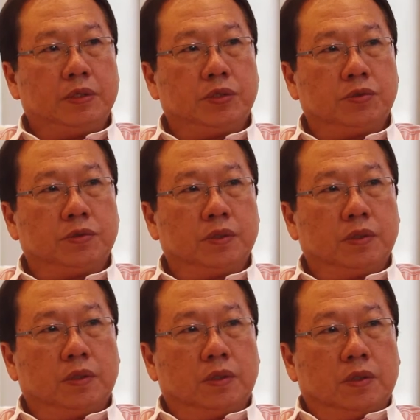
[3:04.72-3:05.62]
issue.
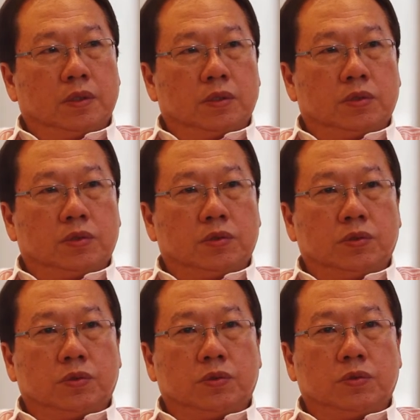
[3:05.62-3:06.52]

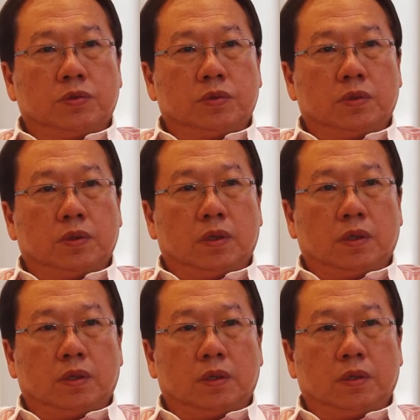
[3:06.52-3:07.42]
So
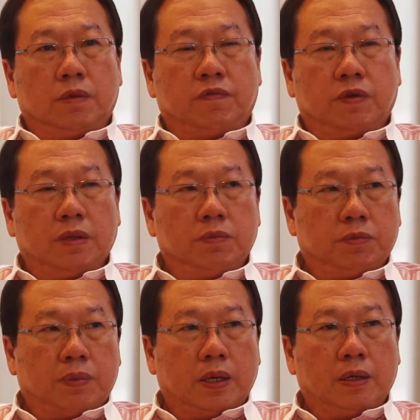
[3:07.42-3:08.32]
for them to
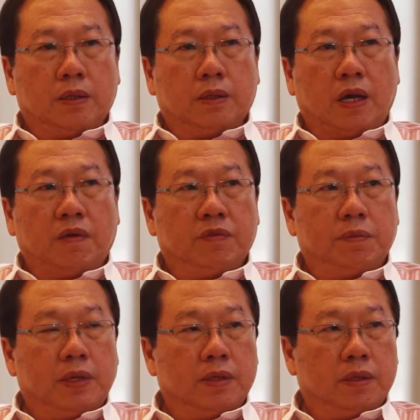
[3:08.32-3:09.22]
buy a
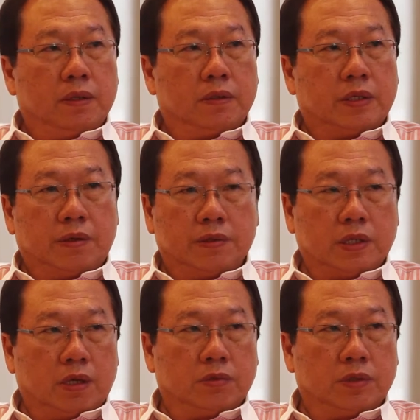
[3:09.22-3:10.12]
$500,000 terrace
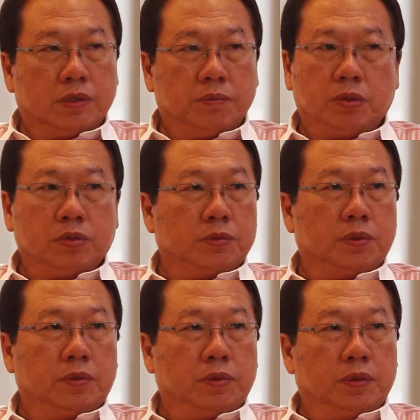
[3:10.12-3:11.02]
house is
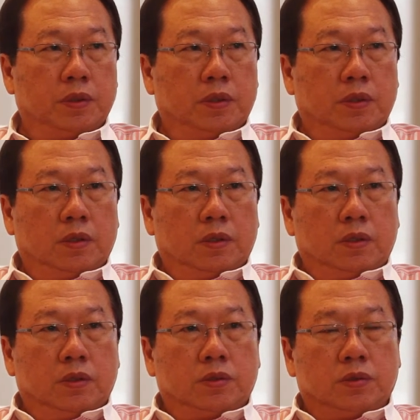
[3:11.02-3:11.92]
impossible.
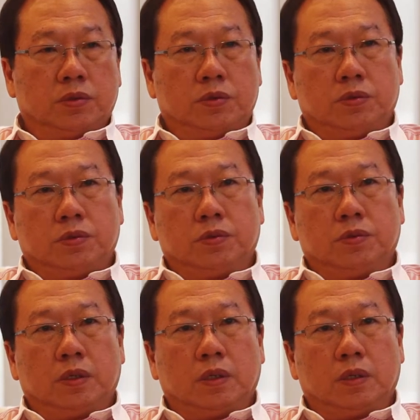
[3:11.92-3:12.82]
So
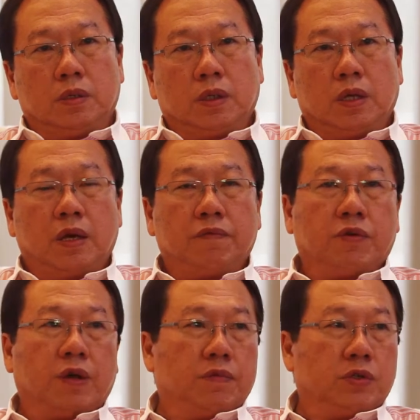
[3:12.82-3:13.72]
they have to
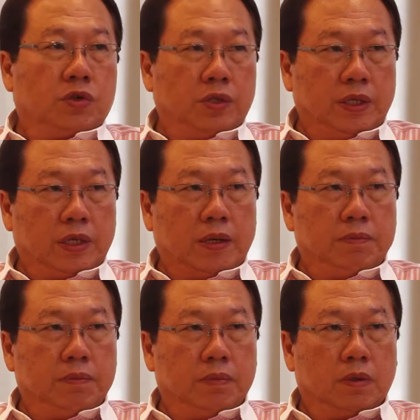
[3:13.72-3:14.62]
have a joint
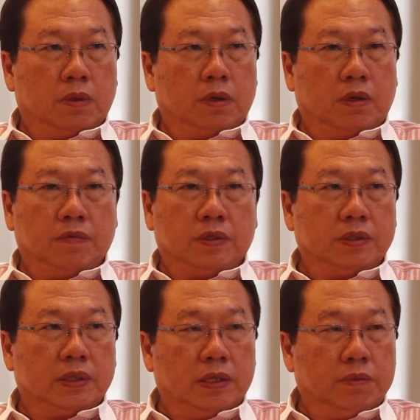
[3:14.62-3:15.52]
income of
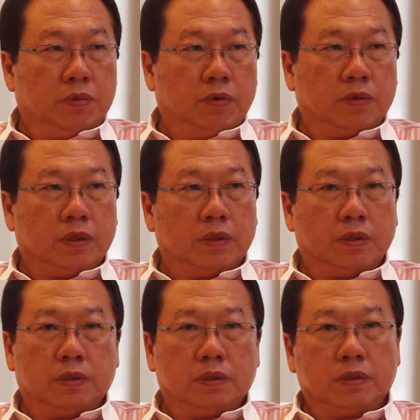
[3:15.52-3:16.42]
easily more than
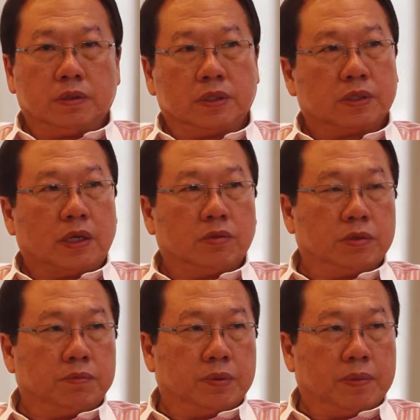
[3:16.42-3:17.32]

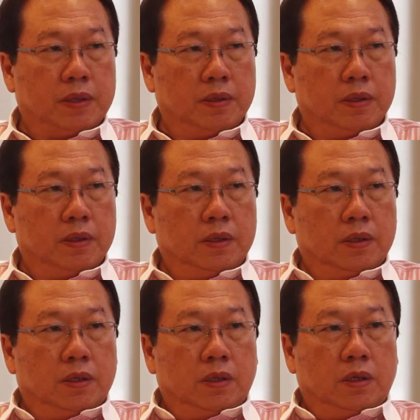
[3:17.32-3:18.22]
6,000 per month
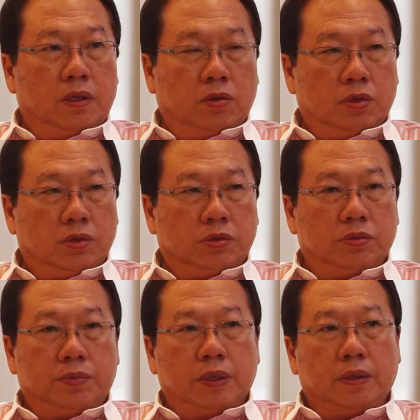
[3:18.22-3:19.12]
in order to
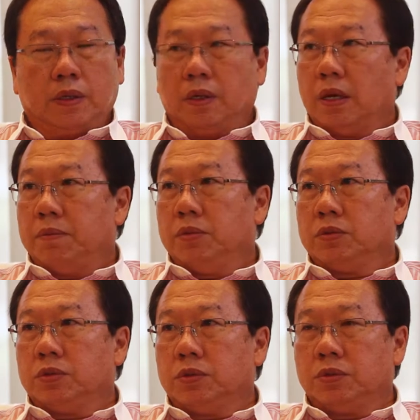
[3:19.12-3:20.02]
be able to